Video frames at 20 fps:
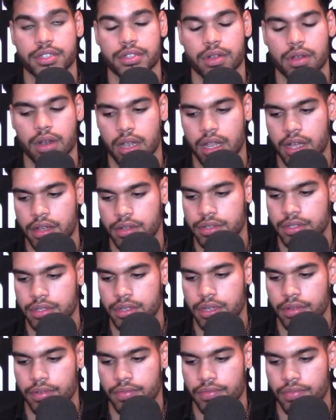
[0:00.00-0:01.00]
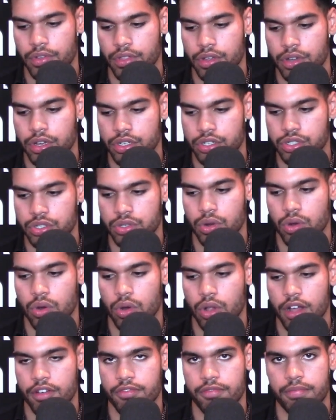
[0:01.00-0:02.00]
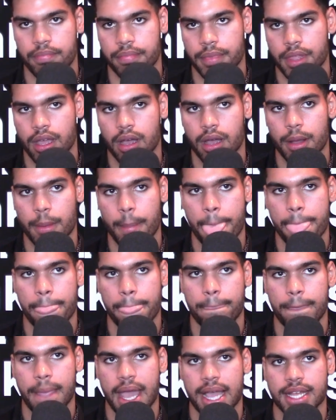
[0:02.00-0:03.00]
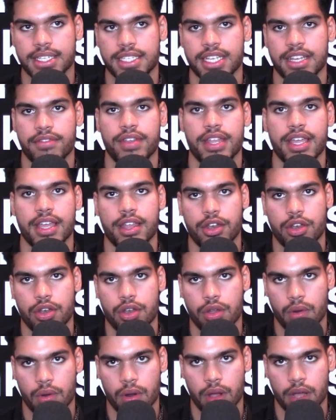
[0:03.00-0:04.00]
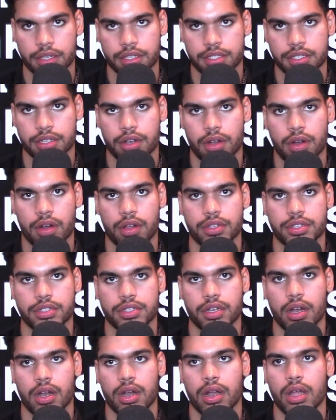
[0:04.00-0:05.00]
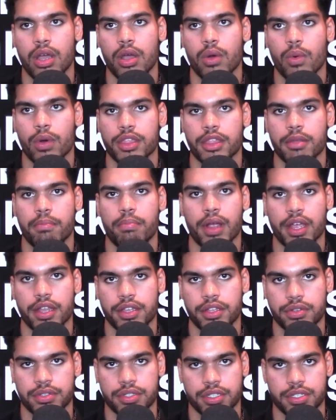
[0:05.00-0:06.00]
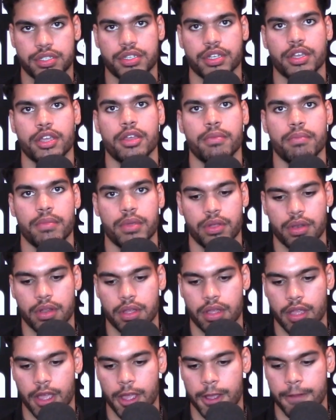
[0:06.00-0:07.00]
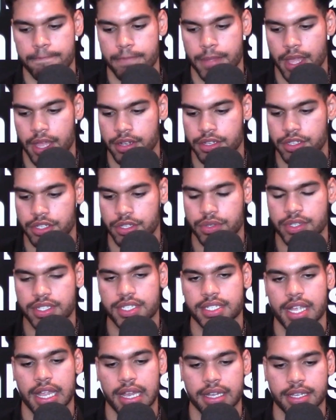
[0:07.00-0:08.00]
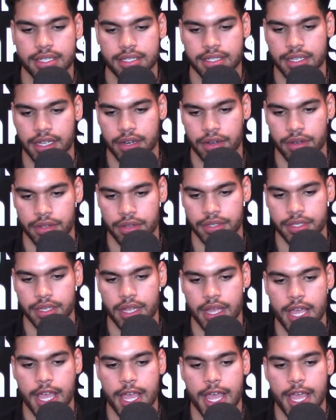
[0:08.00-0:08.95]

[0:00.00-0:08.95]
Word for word: So it allows for the control of uh, activity in neurons. Neurons are what the brain uses to communicate and to sense signals.